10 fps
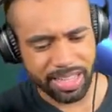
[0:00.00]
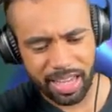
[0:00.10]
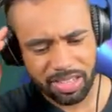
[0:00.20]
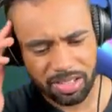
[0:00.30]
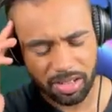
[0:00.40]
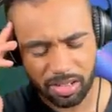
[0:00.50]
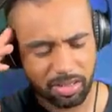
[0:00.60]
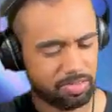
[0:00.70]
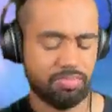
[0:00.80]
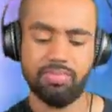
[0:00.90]
Gator.
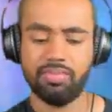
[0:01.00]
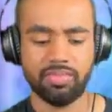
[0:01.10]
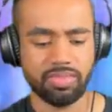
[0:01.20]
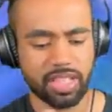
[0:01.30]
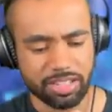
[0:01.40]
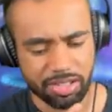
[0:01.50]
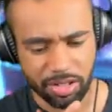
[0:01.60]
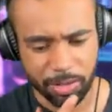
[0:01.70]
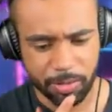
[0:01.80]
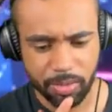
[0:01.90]
That's
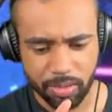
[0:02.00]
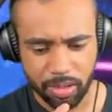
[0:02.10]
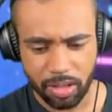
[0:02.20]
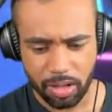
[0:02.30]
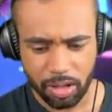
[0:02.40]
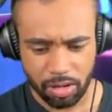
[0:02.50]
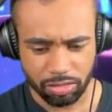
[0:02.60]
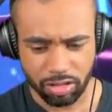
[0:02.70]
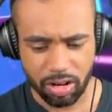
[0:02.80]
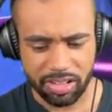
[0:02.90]
new.
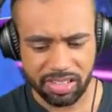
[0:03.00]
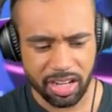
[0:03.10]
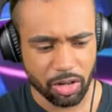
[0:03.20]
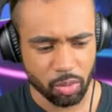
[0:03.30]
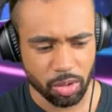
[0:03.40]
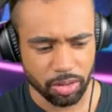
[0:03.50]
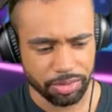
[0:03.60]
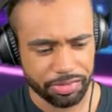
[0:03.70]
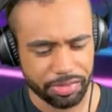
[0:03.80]
Roxanne Wolf.